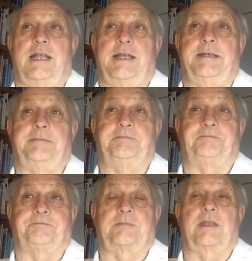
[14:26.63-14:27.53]

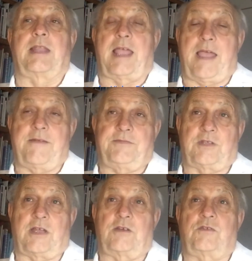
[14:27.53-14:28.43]
They have
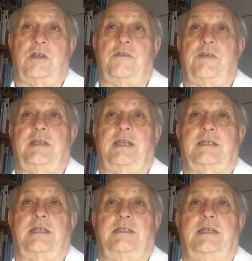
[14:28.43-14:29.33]
started to innovate,
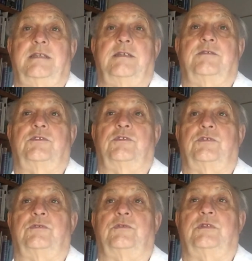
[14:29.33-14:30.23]
as I said,
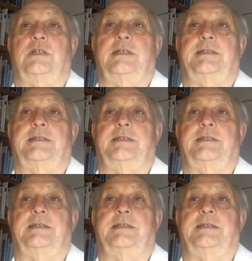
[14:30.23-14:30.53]
through